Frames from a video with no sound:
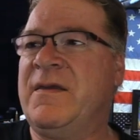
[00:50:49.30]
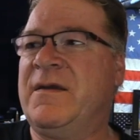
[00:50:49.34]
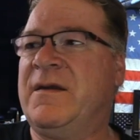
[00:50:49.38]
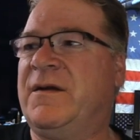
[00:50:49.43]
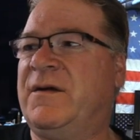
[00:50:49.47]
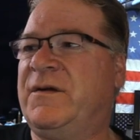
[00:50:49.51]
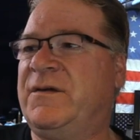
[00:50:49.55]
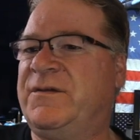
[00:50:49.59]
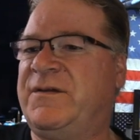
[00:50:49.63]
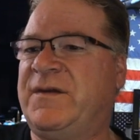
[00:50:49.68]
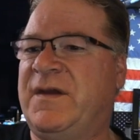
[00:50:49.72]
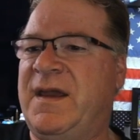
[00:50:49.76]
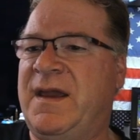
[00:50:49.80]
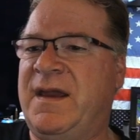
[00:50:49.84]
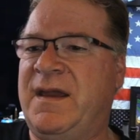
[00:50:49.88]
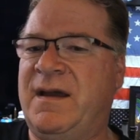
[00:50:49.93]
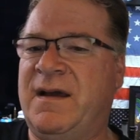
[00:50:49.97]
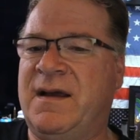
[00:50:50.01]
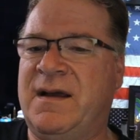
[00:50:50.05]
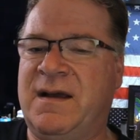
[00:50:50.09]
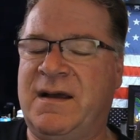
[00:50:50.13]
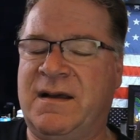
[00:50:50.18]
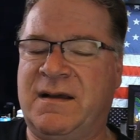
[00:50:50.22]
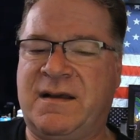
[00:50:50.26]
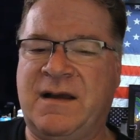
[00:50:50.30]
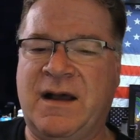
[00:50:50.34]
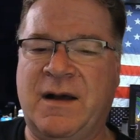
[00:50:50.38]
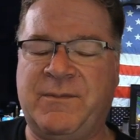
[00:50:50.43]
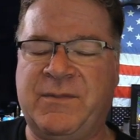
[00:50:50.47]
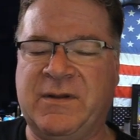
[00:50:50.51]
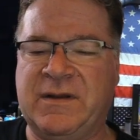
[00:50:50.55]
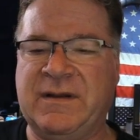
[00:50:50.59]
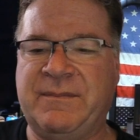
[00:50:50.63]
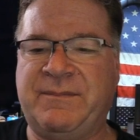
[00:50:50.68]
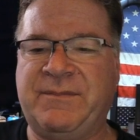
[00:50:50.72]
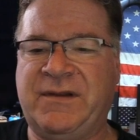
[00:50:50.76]
There's a uh,
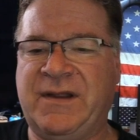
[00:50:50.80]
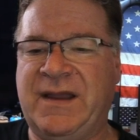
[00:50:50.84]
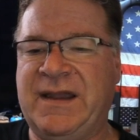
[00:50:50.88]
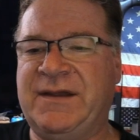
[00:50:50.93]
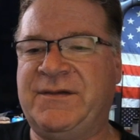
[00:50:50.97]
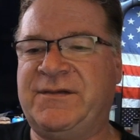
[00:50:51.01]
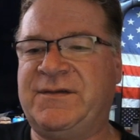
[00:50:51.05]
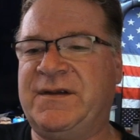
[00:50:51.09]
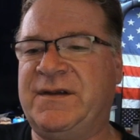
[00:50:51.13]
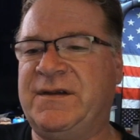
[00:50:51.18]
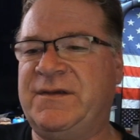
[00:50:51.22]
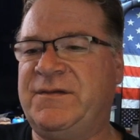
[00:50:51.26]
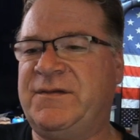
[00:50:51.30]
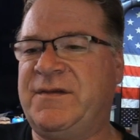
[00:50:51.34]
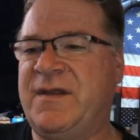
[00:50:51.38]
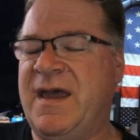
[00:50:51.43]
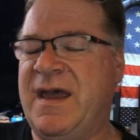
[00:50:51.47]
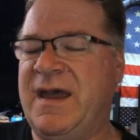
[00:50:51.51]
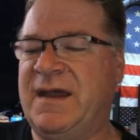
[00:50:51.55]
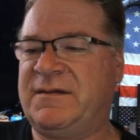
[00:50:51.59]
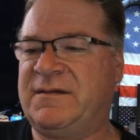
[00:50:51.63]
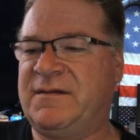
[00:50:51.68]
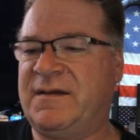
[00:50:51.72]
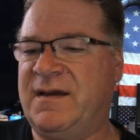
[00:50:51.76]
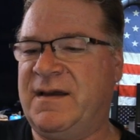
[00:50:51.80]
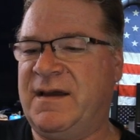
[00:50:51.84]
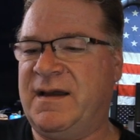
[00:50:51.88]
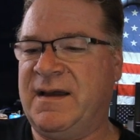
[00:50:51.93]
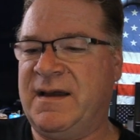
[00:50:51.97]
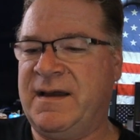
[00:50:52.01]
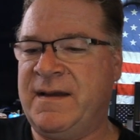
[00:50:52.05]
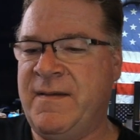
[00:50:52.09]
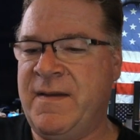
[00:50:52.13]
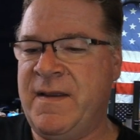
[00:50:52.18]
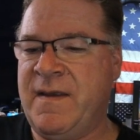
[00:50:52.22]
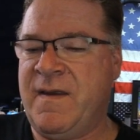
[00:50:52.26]
couple of places that
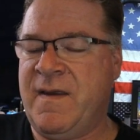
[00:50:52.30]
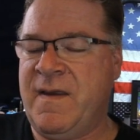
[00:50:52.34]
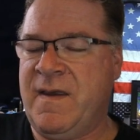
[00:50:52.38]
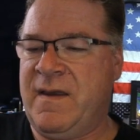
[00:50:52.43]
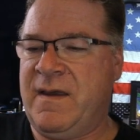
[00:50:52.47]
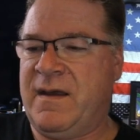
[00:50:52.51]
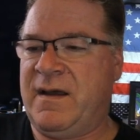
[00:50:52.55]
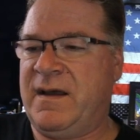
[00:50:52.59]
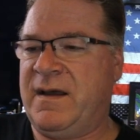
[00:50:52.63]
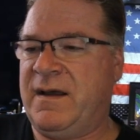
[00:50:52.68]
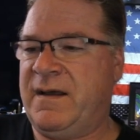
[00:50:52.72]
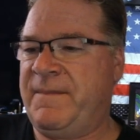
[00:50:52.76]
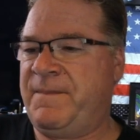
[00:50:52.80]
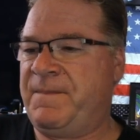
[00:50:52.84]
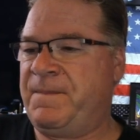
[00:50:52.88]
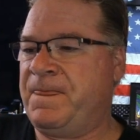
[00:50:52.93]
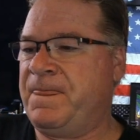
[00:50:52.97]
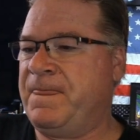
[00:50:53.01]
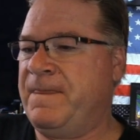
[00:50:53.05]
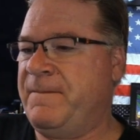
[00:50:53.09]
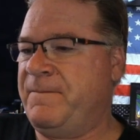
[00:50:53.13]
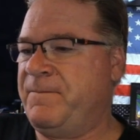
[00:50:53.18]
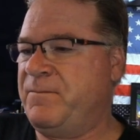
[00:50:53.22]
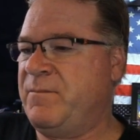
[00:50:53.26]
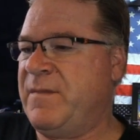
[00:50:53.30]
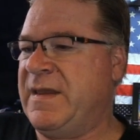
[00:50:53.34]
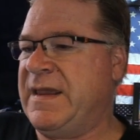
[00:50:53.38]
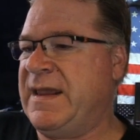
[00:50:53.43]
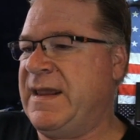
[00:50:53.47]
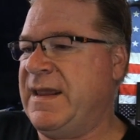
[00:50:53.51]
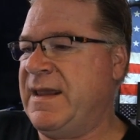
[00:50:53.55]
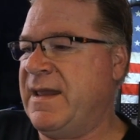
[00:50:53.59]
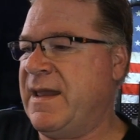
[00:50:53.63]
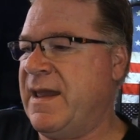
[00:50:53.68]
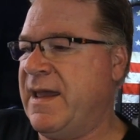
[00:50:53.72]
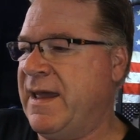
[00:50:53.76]
uh, um,
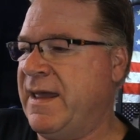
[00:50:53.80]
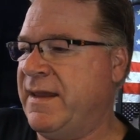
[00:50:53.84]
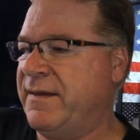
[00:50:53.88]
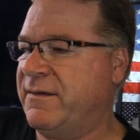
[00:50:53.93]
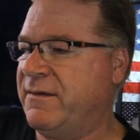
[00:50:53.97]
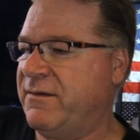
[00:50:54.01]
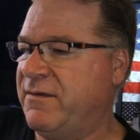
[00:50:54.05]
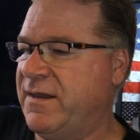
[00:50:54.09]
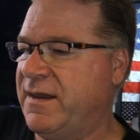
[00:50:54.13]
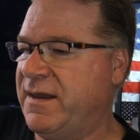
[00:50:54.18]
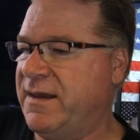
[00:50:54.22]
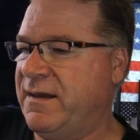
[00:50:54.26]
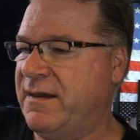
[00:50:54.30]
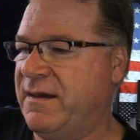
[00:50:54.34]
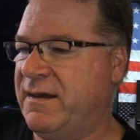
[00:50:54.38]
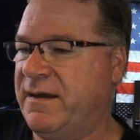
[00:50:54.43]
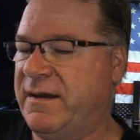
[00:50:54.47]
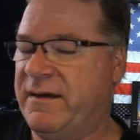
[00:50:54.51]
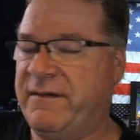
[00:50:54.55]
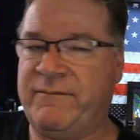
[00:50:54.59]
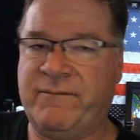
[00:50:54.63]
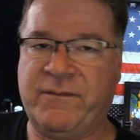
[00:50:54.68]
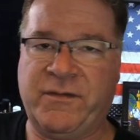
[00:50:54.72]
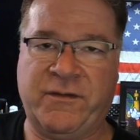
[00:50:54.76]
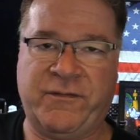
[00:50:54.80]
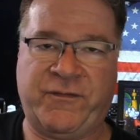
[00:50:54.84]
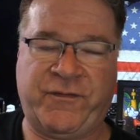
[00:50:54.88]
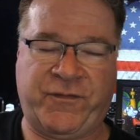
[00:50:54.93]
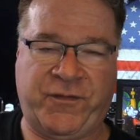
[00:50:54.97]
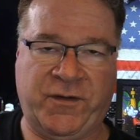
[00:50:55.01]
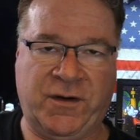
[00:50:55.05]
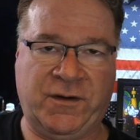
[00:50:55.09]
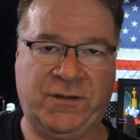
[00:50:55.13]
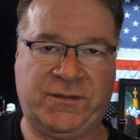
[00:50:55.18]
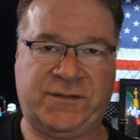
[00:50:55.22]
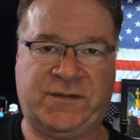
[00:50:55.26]
me and the uh, the
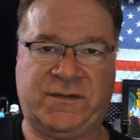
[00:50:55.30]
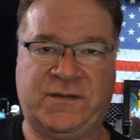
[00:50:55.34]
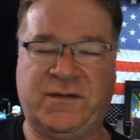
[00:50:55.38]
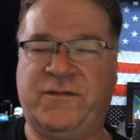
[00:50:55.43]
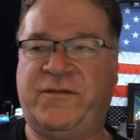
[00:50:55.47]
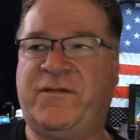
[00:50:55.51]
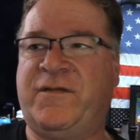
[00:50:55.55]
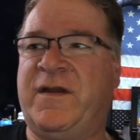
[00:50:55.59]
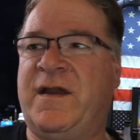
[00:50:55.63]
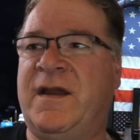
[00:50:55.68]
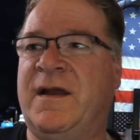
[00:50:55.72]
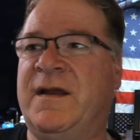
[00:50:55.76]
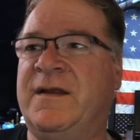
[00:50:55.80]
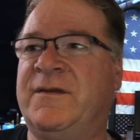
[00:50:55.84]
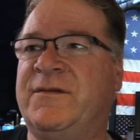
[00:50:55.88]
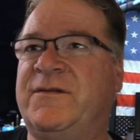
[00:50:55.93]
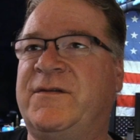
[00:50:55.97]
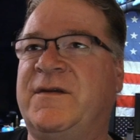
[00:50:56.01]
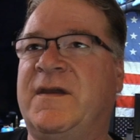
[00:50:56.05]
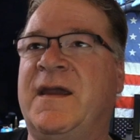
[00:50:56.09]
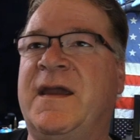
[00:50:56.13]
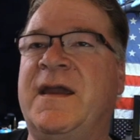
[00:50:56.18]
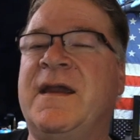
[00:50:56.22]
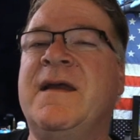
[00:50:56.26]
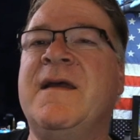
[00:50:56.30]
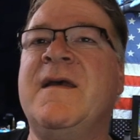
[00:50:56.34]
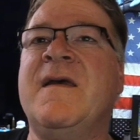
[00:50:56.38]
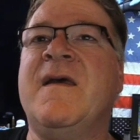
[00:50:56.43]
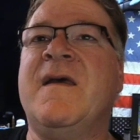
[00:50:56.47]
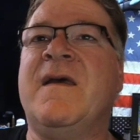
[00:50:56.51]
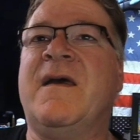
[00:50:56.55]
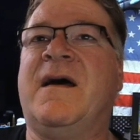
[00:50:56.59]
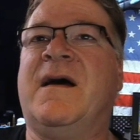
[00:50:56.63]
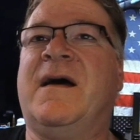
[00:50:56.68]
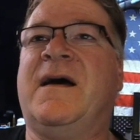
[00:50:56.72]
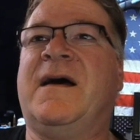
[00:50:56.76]
first fiance
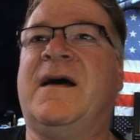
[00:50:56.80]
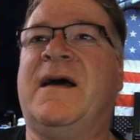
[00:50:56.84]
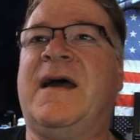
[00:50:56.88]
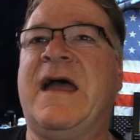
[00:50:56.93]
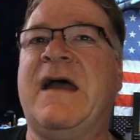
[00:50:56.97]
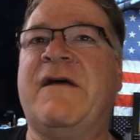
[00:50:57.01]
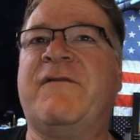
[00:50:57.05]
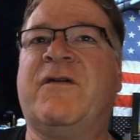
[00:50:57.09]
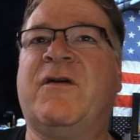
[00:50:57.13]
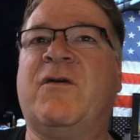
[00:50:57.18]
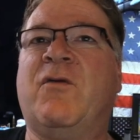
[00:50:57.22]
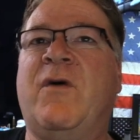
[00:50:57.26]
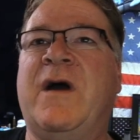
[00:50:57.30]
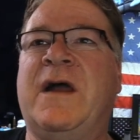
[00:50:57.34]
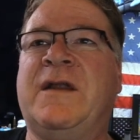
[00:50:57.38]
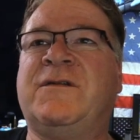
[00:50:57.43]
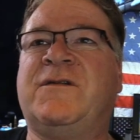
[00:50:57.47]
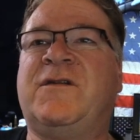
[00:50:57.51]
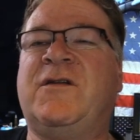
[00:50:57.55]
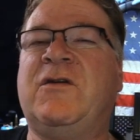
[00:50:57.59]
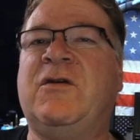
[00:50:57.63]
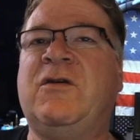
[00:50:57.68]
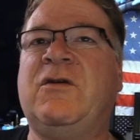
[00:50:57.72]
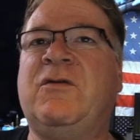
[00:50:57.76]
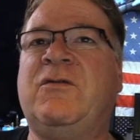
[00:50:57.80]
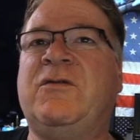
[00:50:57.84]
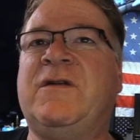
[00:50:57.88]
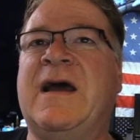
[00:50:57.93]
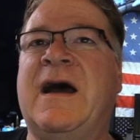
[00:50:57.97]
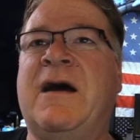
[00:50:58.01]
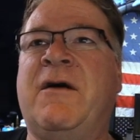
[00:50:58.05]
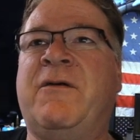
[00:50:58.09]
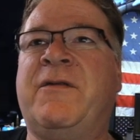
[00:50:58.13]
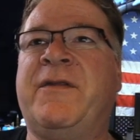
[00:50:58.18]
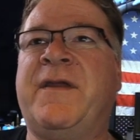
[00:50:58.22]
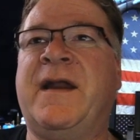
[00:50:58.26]
uh, ever went to
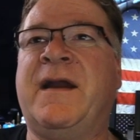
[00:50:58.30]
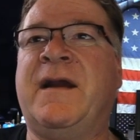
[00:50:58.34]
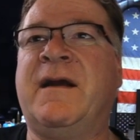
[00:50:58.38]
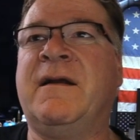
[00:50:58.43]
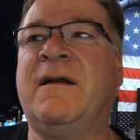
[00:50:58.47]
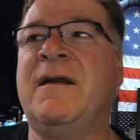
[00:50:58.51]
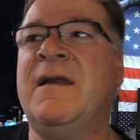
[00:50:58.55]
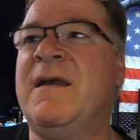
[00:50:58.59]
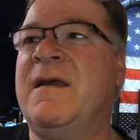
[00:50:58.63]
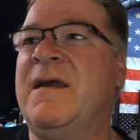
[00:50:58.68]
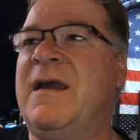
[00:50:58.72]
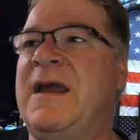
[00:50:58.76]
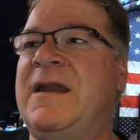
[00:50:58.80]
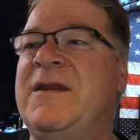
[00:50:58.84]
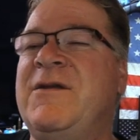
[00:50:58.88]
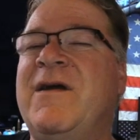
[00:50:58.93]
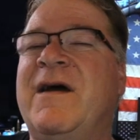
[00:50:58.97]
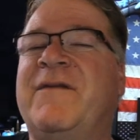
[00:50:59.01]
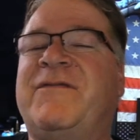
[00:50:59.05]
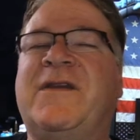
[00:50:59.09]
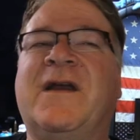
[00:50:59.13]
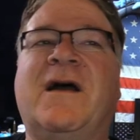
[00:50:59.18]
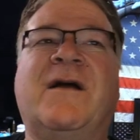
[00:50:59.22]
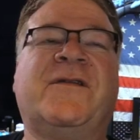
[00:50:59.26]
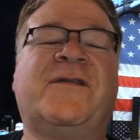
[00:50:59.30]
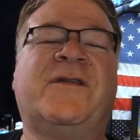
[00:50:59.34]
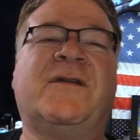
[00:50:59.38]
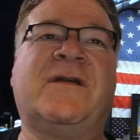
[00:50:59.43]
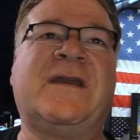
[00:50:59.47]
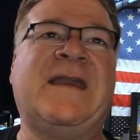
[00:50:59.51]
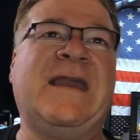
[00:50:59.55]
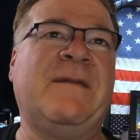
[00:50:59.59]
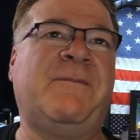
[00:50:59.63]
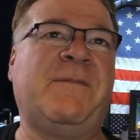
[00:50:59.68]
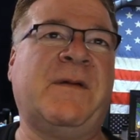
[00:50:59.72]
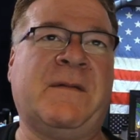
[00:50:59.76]
down there, and you have to
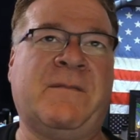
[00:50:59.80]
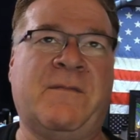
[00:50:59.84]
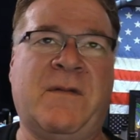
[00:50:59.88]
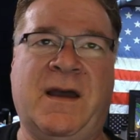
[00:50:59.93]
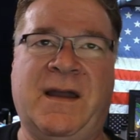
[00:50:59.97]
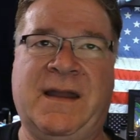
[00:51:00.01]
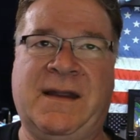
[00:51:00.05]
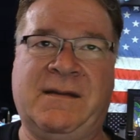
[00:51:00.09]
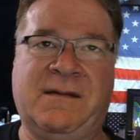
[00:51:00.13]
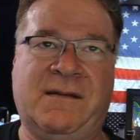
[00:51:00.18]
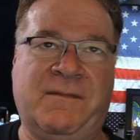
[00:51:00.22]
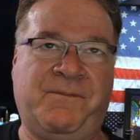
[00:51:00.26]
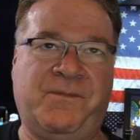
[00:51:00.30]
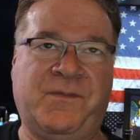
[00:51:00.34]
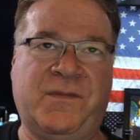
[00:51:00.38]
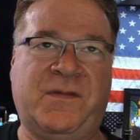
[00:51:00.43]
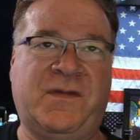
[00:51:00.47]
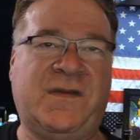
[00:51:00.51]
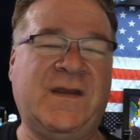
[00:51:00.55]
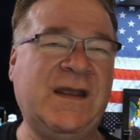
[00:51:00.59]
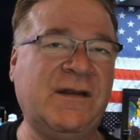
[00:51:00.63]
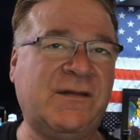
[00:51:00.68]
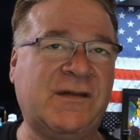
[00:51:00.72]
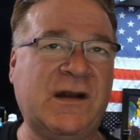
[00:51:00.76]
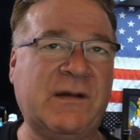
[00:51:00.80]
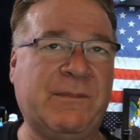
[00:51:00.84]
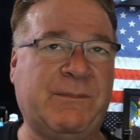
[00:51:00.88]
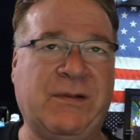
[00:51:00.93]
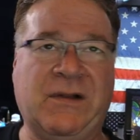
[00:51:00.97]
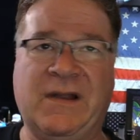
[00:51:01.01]
also keep in mind. These are